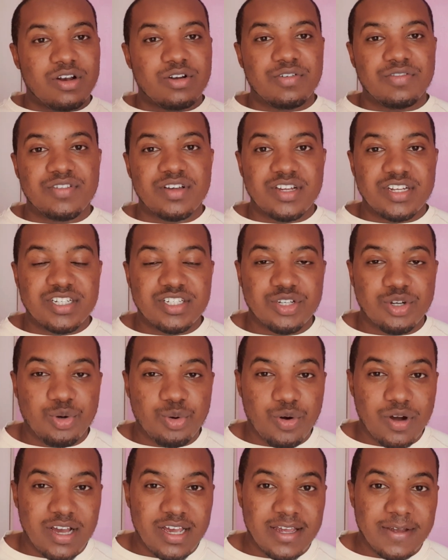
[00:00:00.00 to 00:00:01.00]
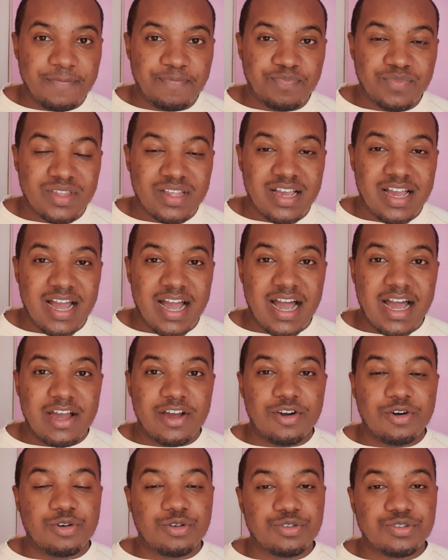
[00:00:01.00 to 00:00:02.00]
of the reasons why I
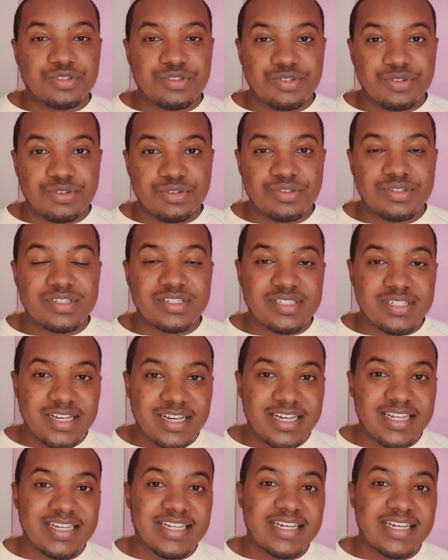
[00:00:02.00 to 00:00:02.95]
also said